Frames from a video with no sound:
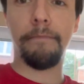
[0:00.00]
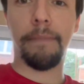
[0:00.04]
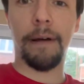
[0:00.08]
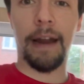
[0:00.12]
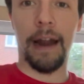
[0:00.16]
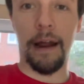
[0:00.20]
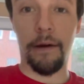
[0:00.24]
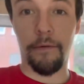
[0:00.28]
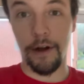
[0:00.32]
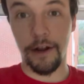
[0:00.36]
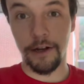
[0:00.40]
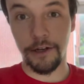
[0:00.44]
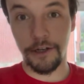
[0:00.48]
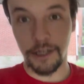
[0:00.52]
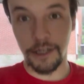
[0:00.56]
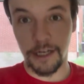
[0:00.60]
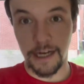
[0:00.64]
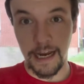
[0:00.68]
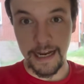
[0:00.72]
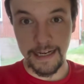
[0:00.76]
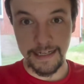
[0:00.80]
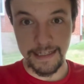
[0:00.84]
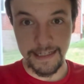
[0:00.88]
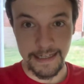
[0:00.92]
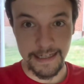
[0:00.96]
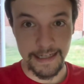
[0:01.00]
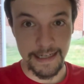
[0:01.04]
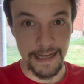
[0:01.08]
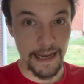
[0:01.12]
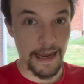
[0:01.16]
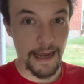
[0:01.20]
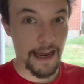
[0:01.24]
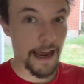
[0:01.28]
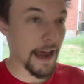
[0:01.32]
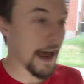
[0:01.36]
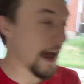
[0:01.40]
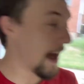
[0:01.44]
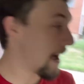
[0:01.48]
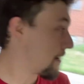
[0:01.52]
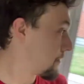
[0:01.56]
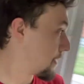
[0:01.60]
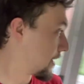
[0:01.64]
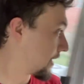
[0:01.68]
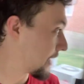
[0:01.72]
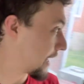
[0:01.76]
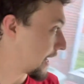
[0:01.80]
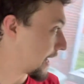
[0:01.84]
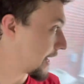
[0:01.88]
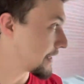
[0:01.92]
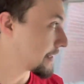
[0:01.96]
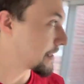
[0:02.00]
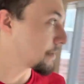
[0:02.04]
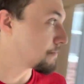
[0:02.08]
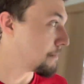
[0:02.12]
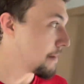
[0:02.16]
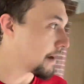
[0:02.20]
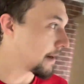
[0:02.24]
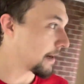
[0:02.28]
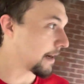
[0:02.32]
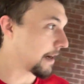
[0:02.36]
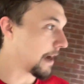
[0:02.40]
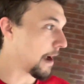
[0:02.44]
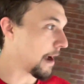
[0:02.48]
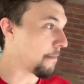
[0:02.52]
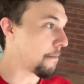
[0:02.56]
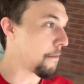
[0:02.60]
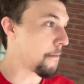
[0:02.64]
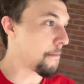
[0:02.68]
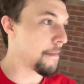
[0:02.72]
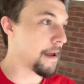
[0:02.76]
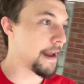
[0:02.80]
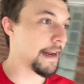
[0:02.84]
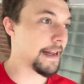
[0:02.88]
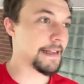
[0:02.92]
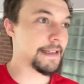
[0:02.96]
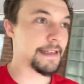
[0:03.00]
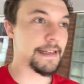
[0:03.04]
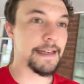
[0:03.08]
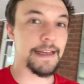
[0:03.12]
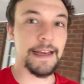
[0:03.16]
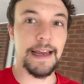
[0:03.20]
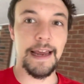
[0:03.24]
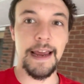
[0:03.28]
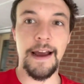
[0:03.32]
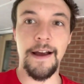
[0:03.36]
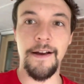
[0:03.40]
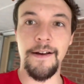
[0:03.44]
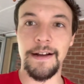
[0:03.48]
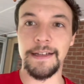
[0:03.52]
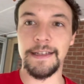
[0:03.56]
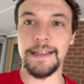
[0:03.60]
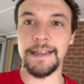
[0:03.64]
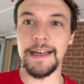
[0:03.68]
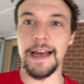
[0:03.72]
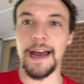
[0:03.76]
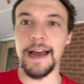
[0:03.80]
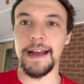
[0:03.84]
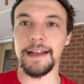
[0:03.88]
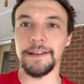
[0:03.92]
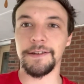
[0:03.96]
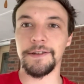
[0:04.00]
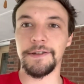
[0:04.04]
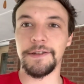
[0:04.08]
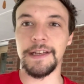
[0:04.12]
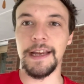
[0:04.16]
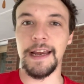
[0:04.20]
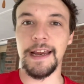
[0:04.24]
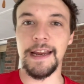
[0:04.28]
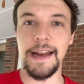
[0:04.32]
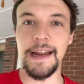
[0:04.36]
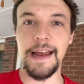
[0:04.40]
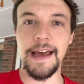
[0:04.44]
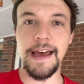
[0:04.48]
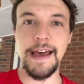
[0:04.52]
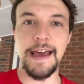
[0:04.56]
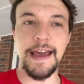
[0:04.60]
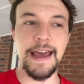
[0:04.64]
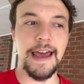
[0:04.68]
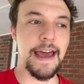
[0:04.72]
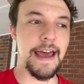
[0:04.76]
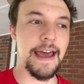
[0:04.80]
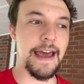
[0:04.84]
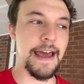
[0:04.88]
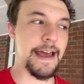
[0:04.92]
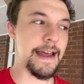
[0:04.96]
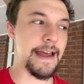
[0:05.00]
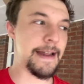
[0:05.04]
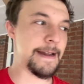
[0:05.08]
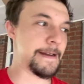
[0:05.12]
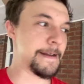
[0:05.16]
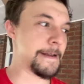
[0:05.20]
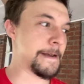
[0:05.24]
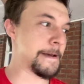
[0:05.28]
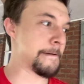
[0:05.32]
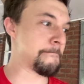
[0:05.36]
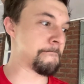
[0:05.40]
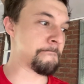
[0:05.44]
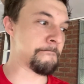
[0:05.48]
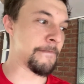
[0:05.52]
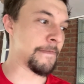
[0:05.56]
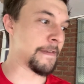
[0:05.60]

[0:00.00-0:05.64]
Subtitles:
But I wanted you guys to see my last couple minutes here inside Lucina, and